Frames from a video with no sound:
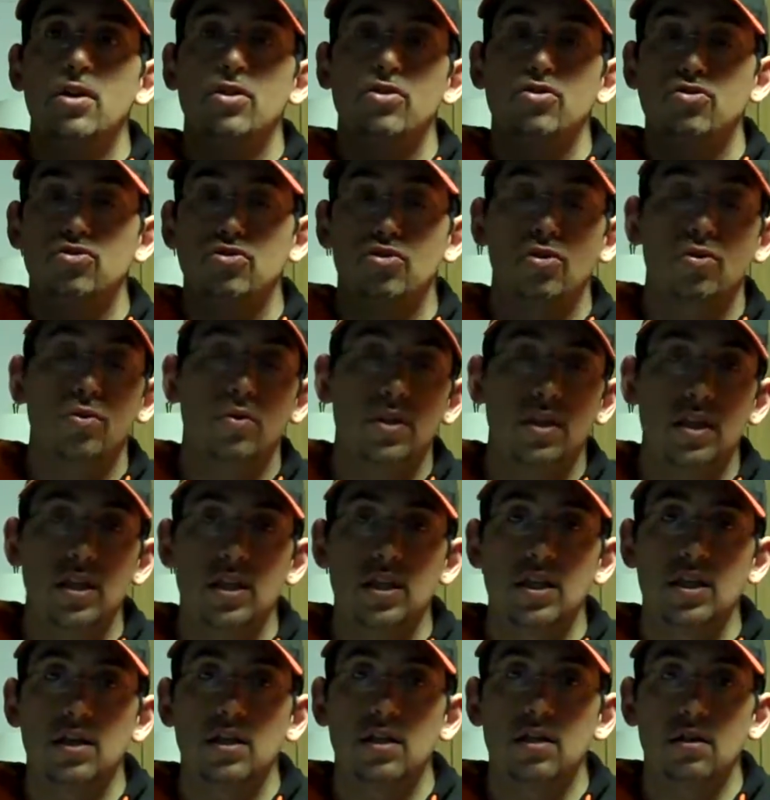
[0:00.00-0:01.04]
so
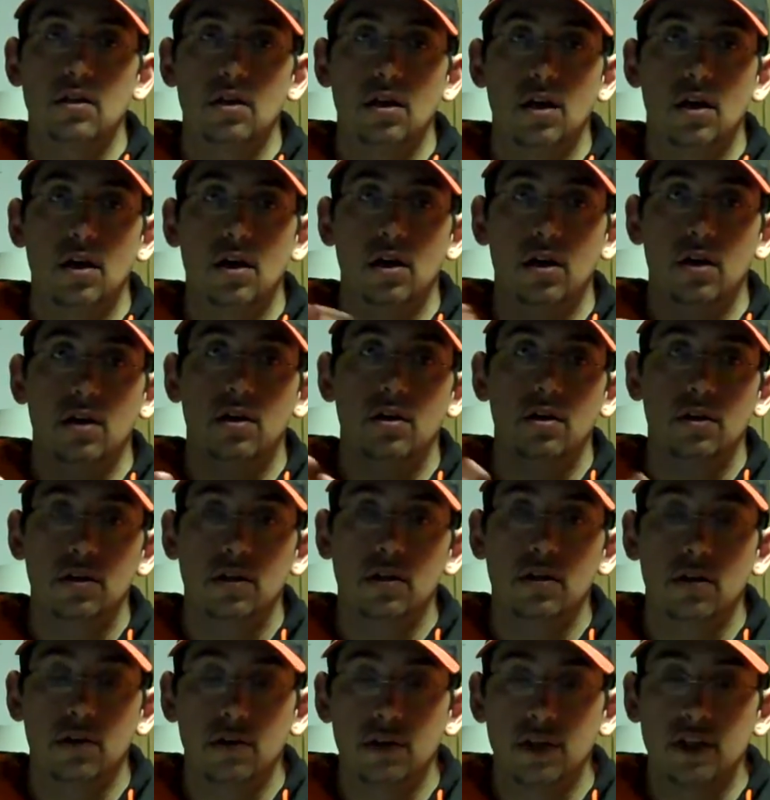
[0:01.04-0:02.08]
the uh,
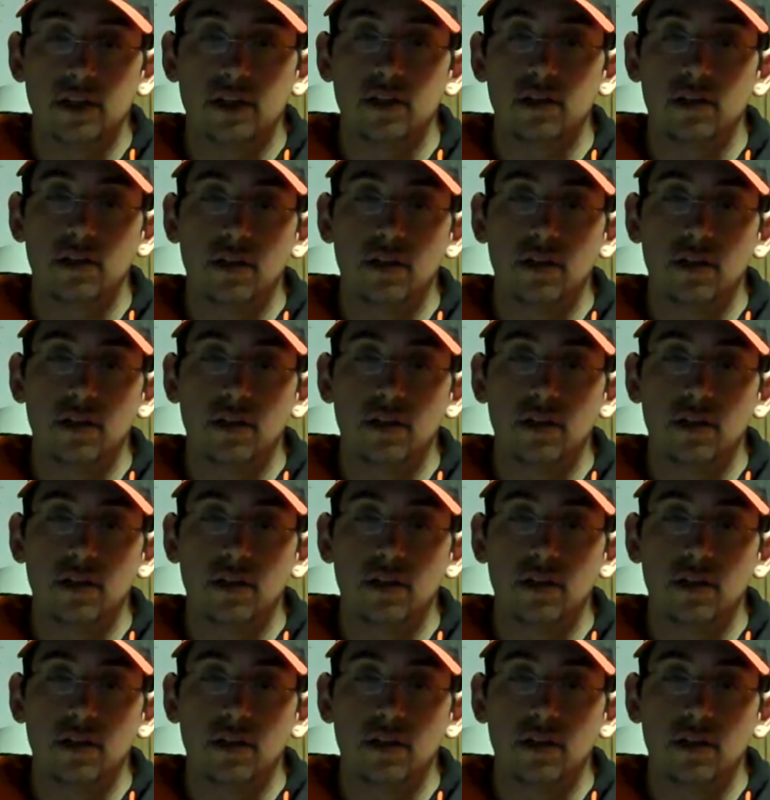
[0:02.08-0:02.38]
you know it,